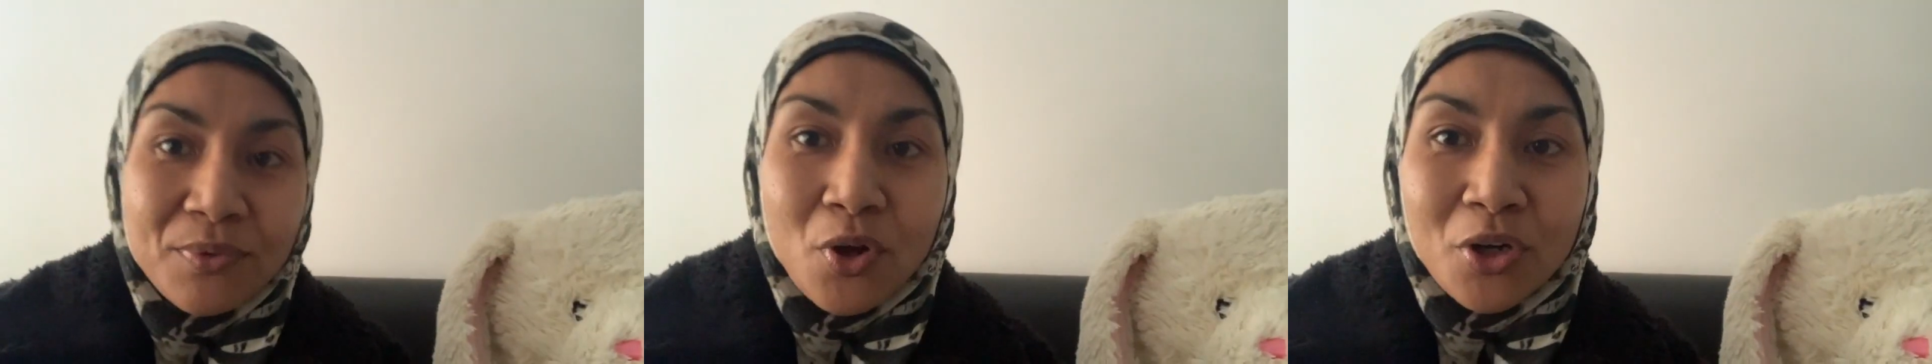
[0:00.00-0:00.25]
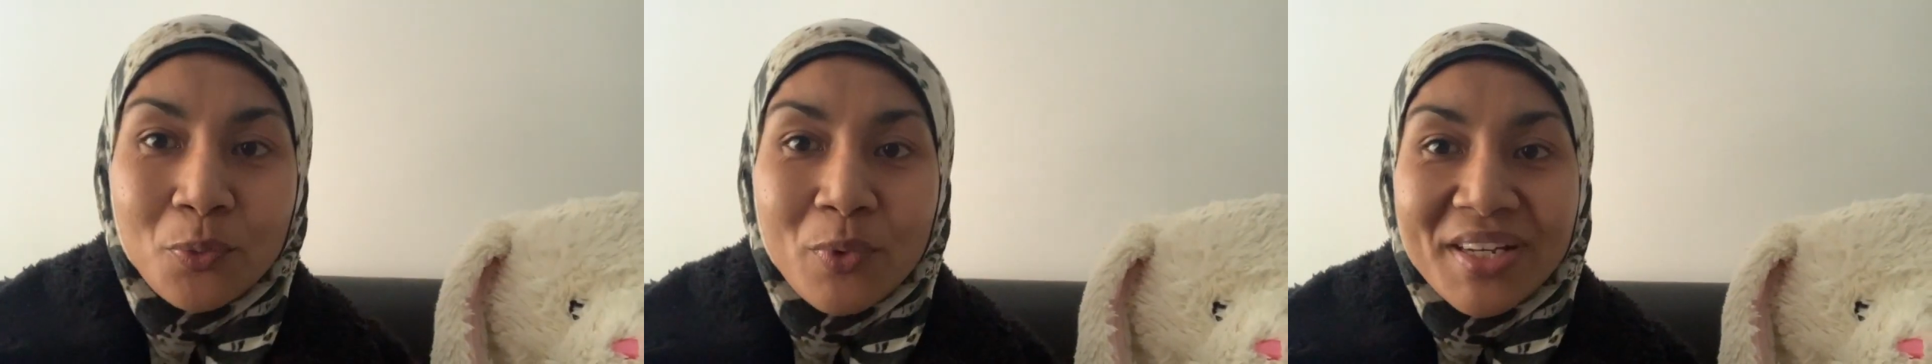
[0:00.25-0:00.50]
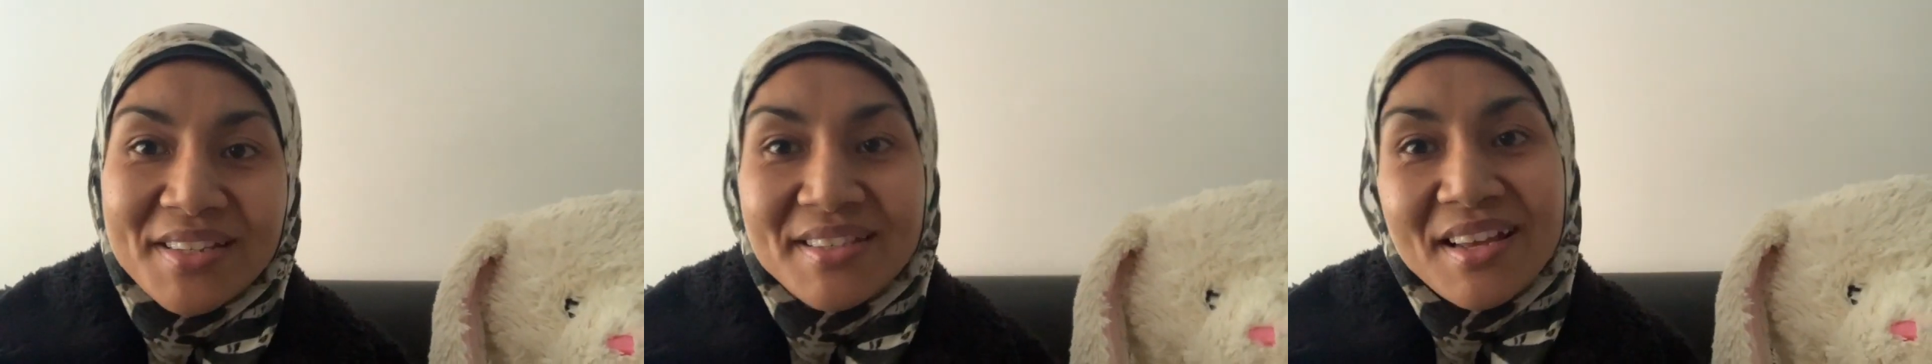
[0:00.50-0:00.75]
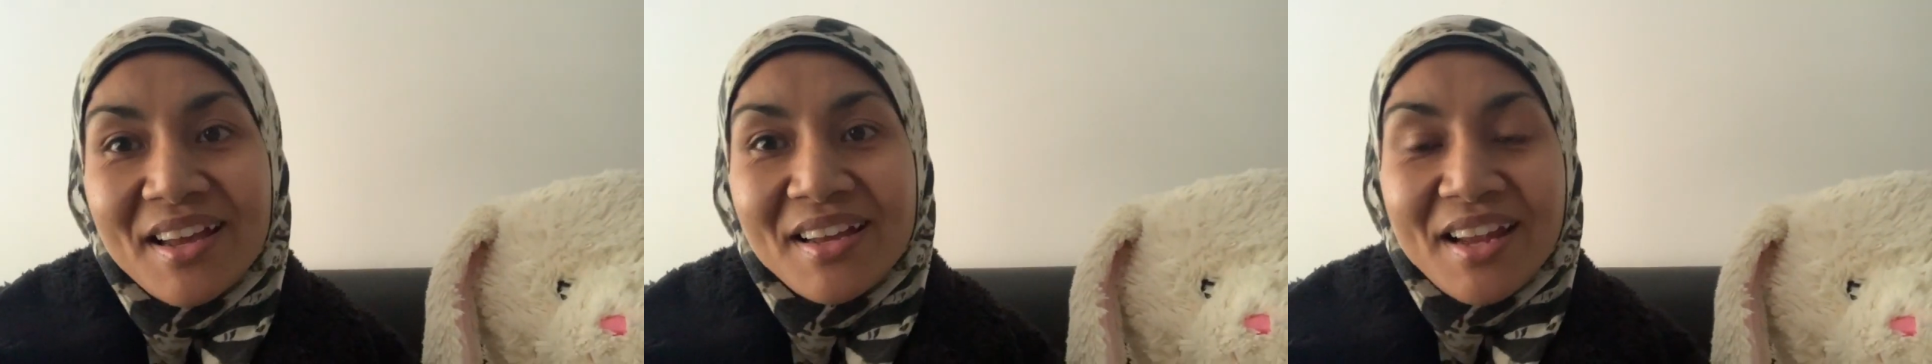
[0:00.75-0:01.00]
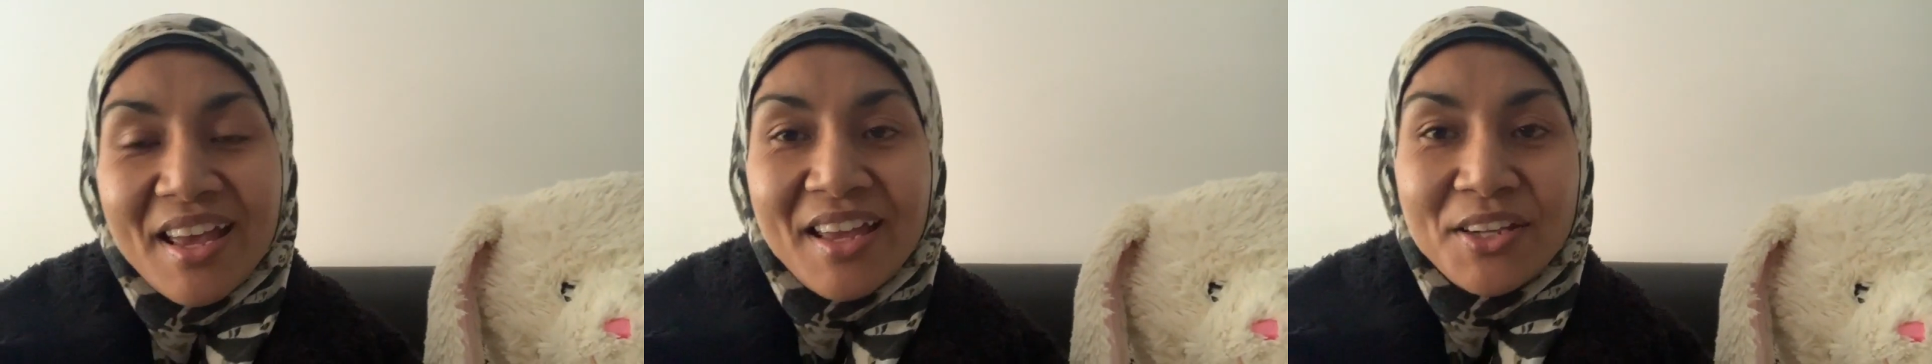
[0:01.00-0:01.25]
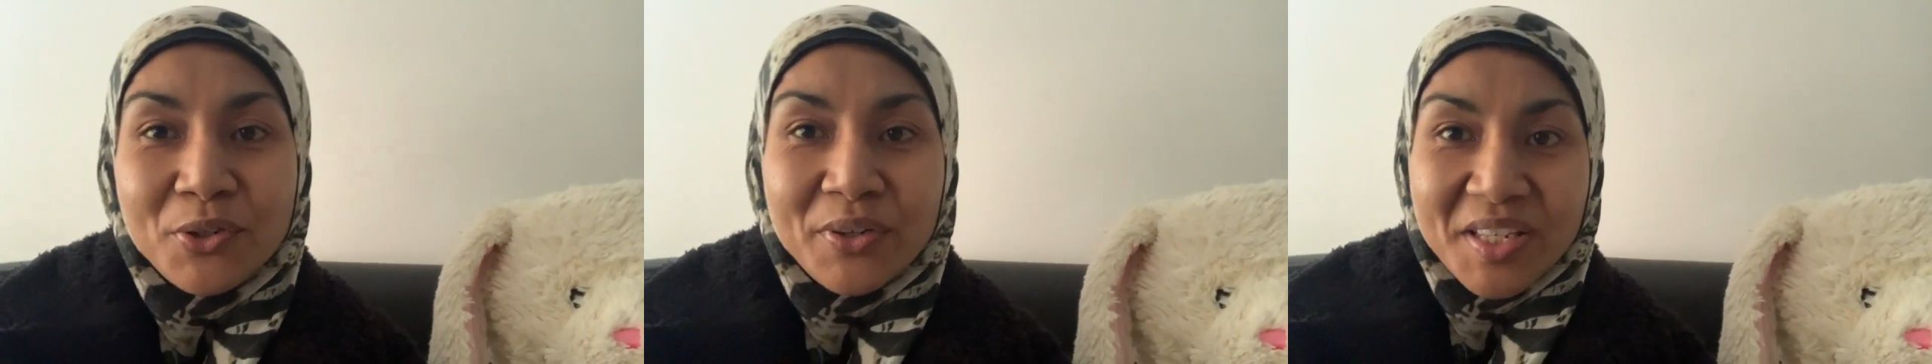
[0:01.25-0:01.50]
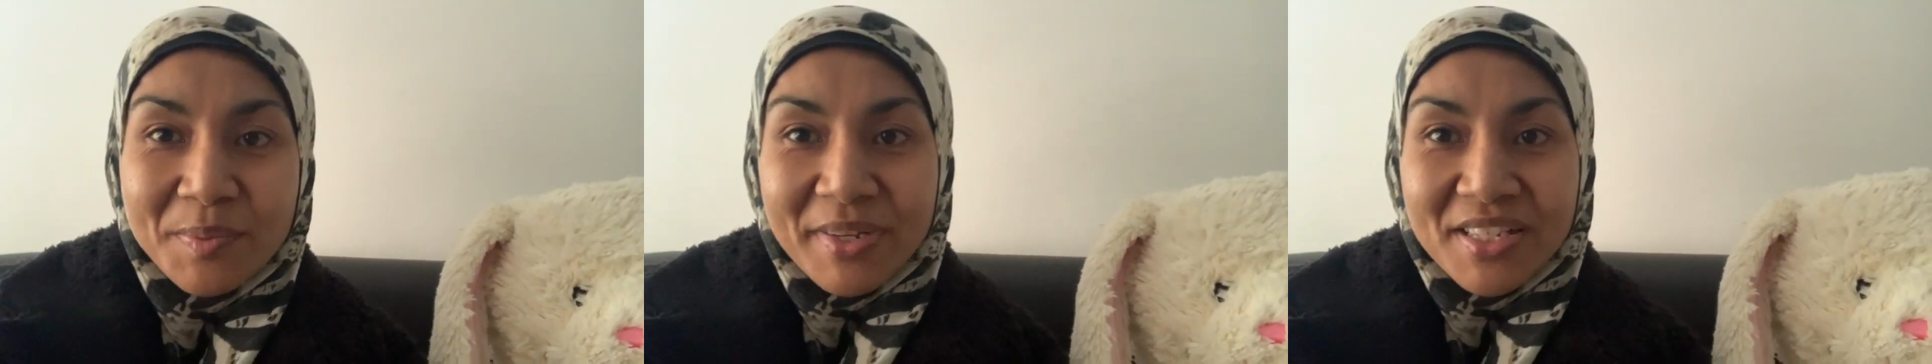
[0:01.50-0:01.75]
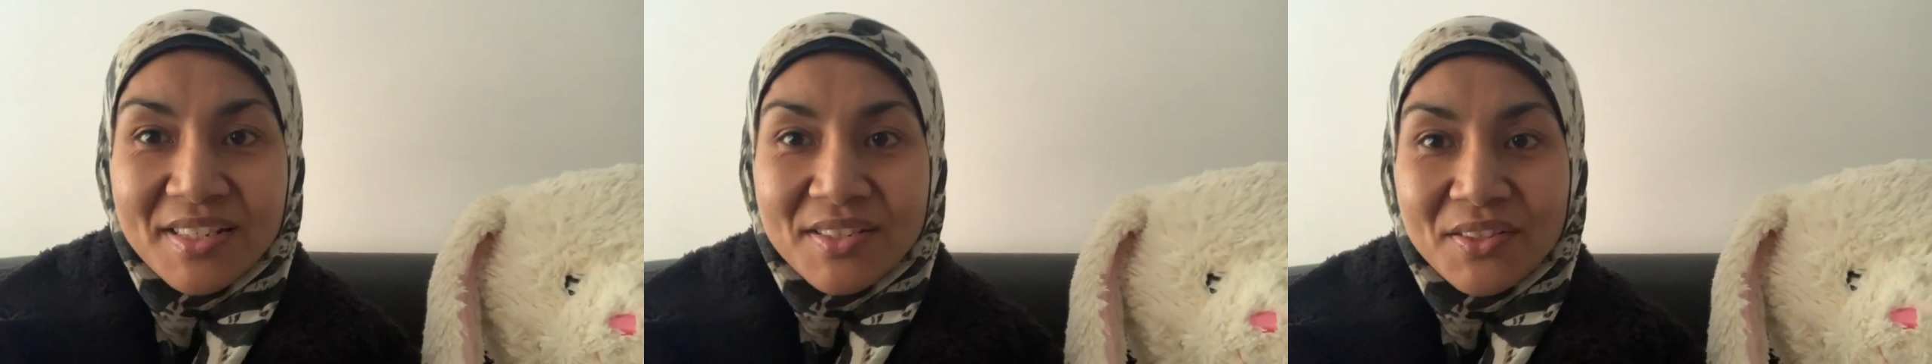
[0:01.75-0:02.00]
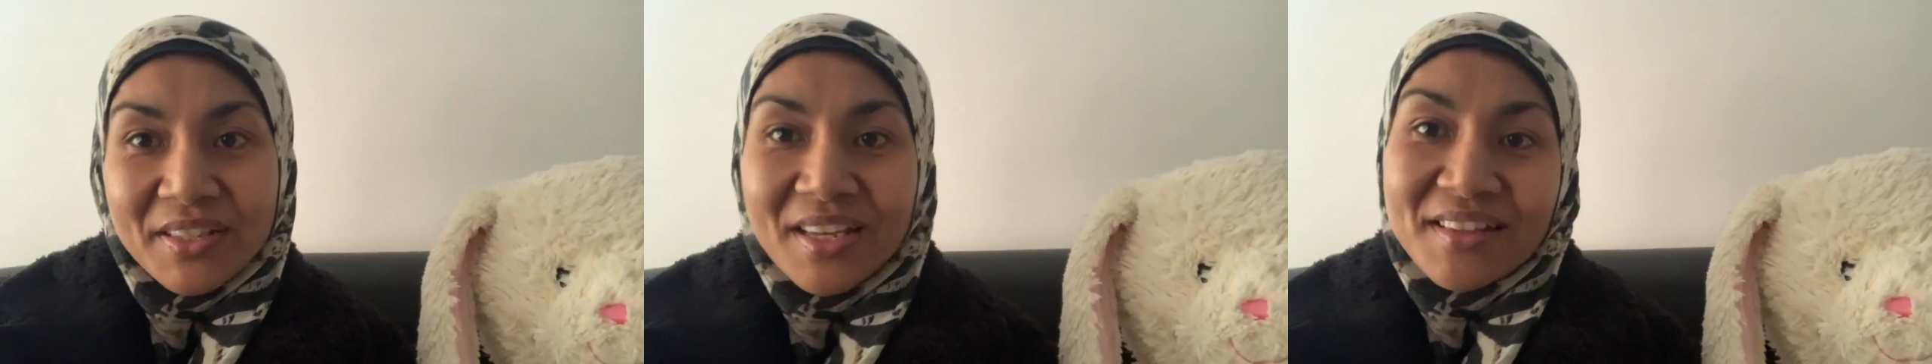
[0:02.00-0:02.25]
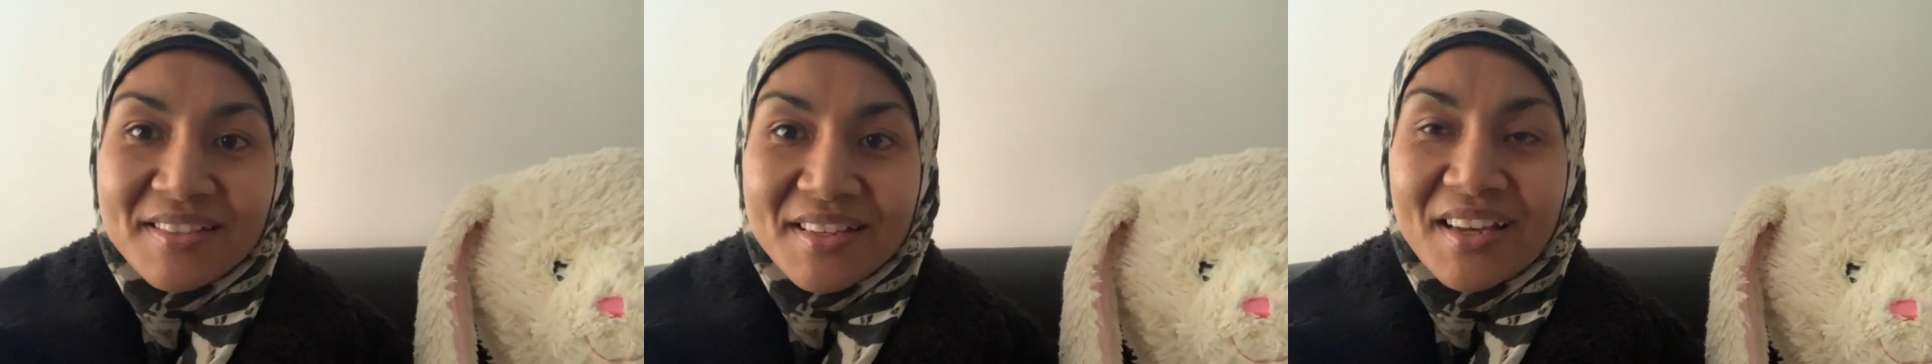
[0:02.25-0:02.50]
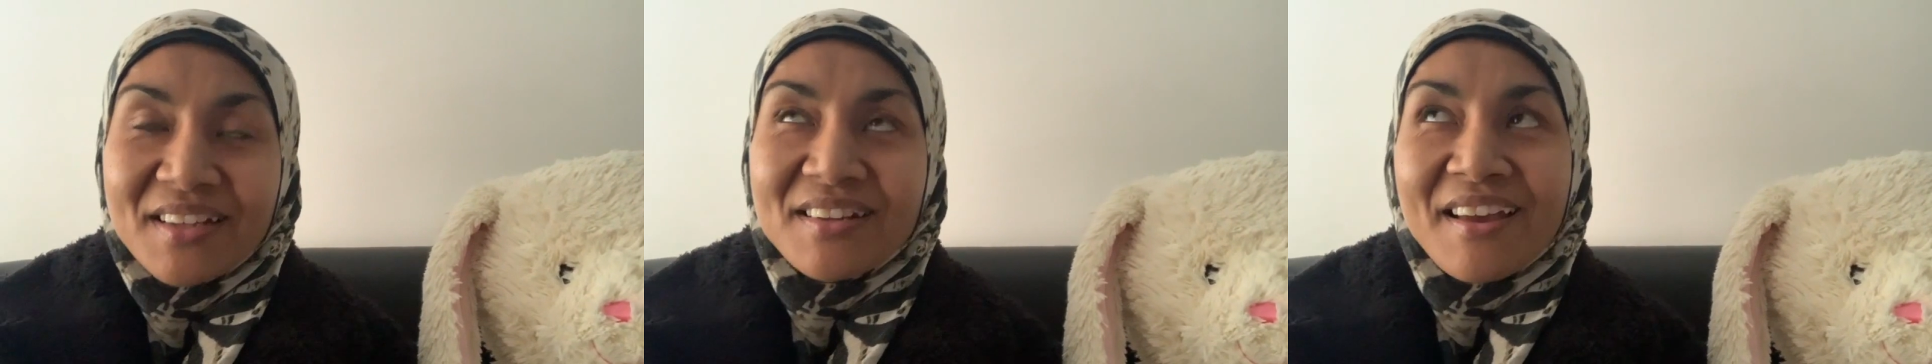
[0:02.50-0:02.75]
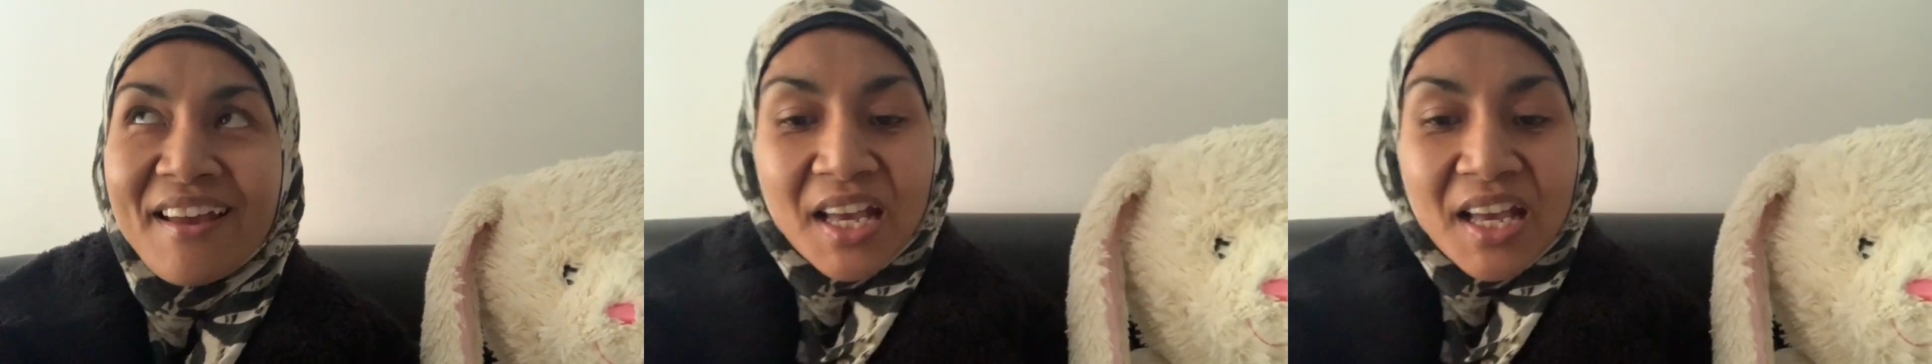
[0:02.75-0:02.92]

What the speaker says: on one side and your expenses on the other side.